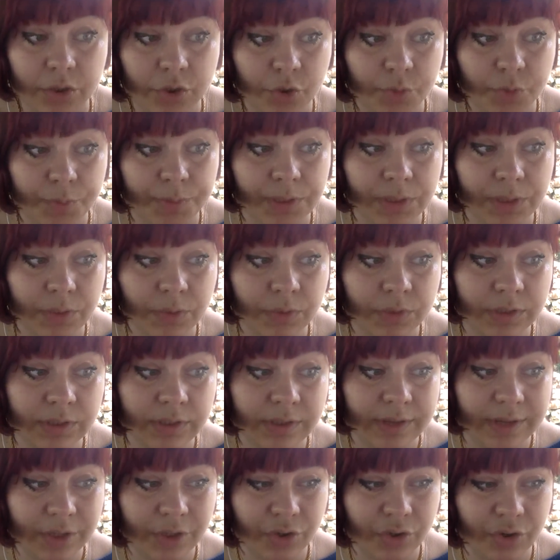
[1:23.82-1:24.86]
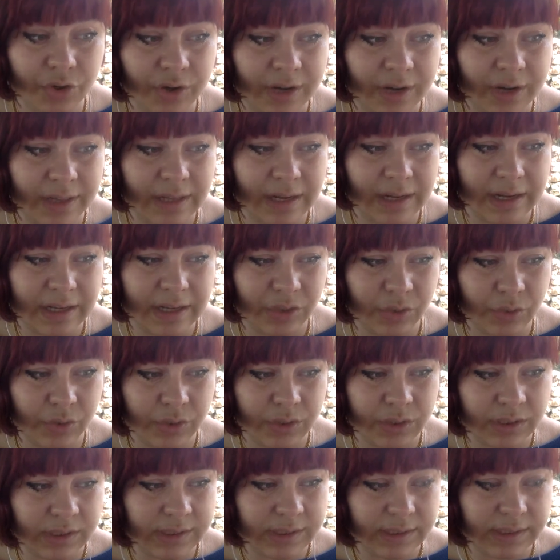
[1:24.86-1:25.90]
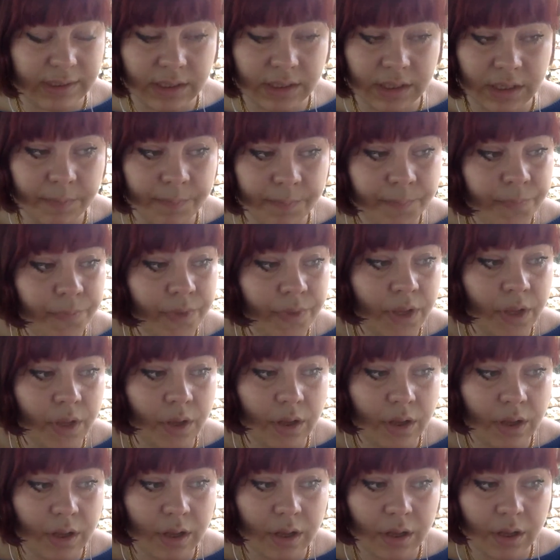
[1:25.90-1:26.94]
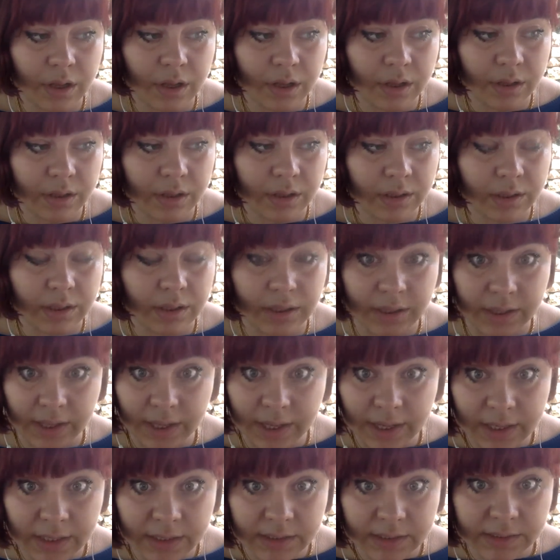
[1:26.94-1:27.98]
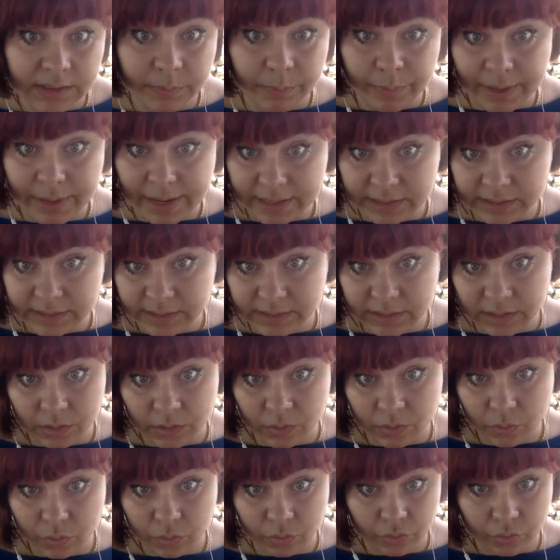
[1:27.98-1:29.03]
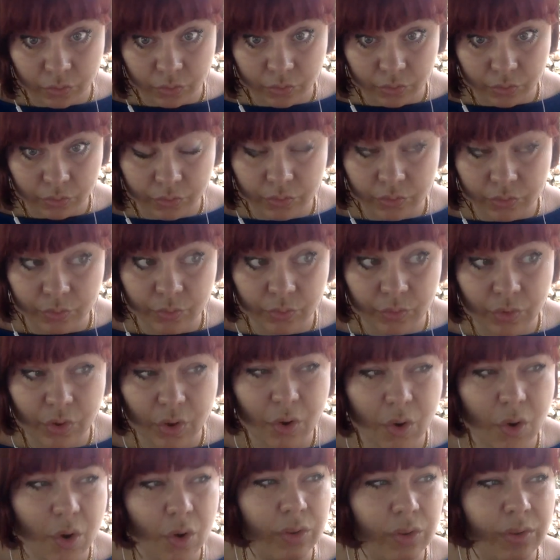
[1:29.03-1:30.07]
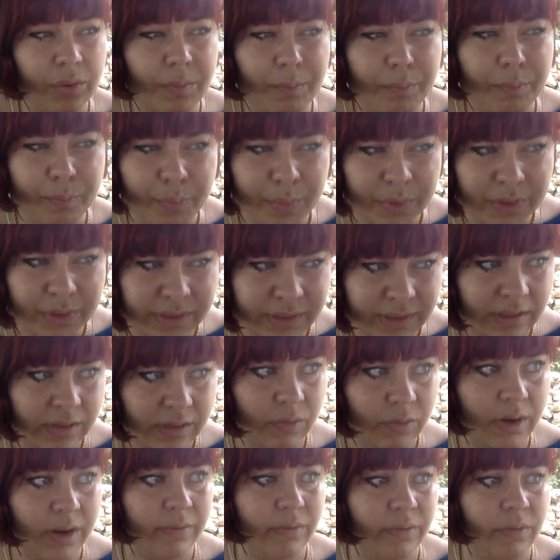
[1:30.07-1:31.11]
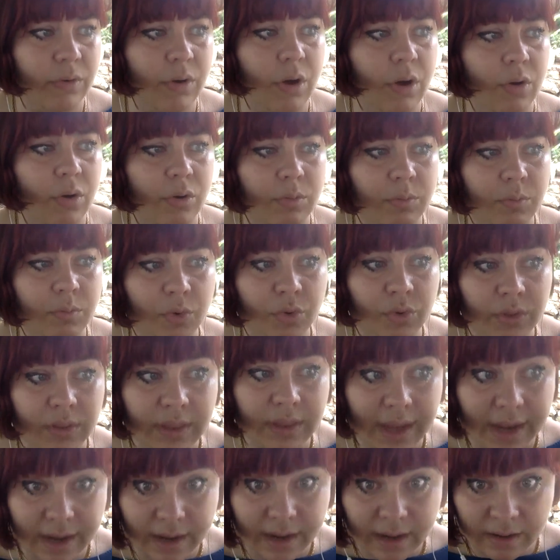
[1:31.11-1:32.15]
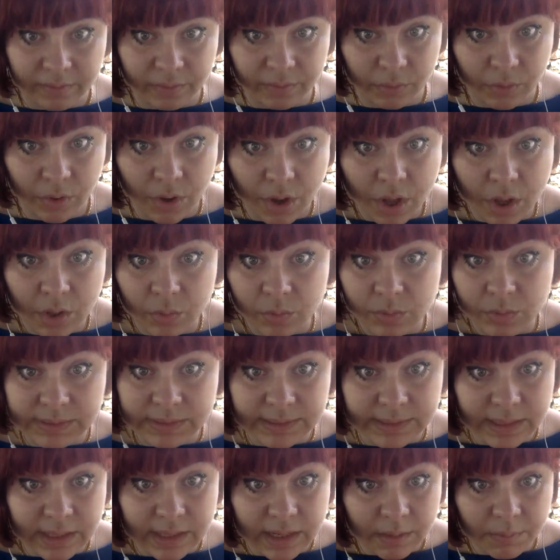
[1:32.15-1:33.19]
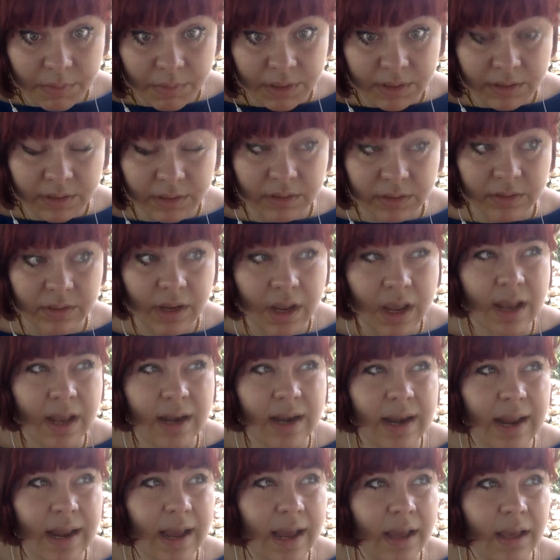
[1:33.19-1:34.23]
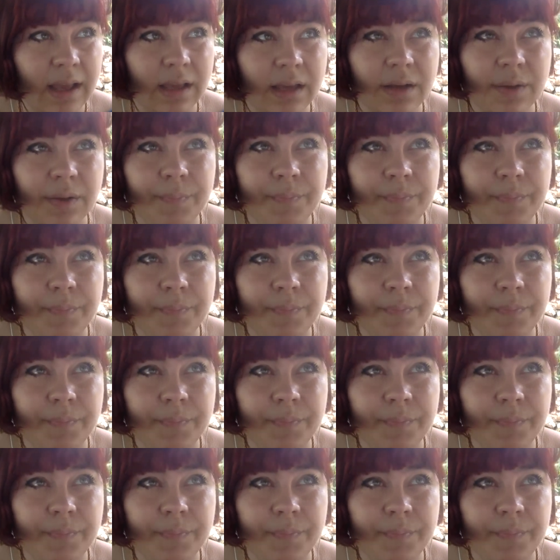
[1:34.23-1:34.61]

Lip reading: Jupiter was retrograde, and as you can see, he is blessing on personal level or on mundane level was limited, like